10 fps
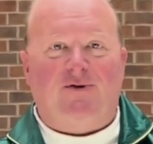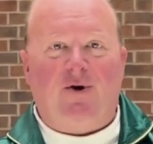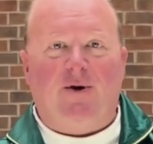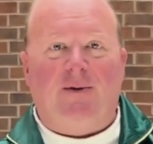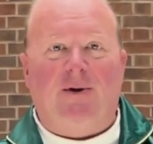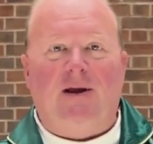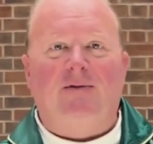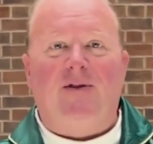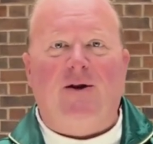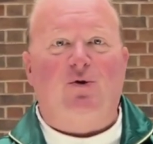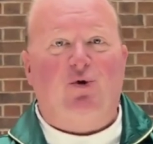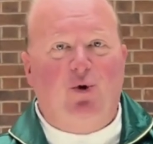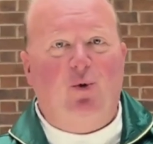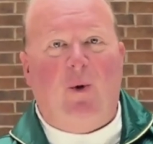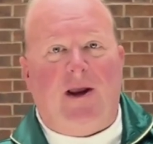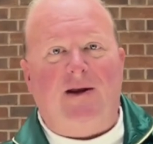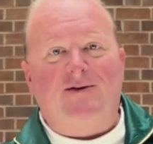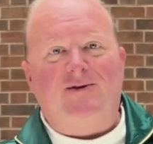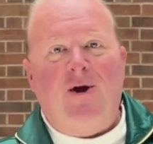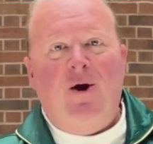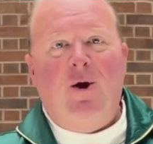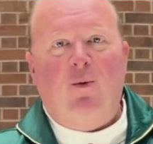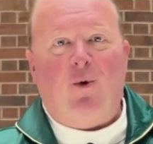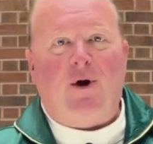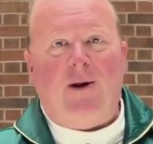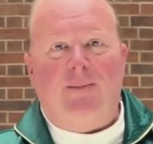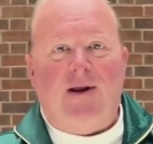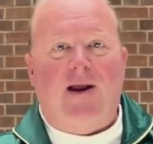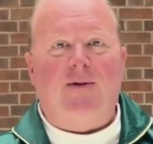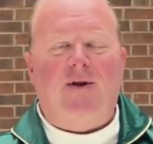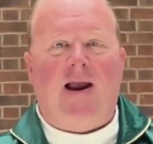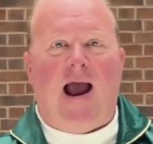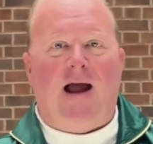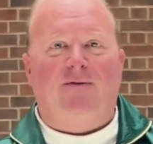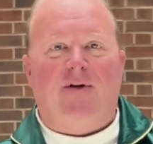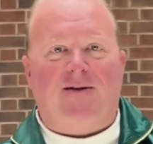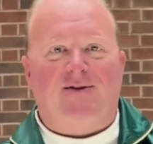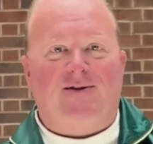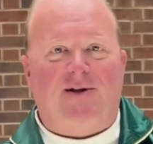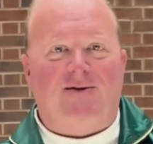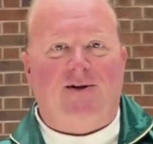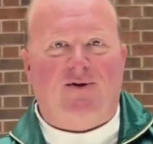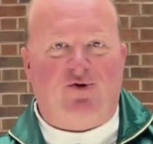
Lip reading: It's hard to believe that in 2 weeks, we're going to begin the Advent season.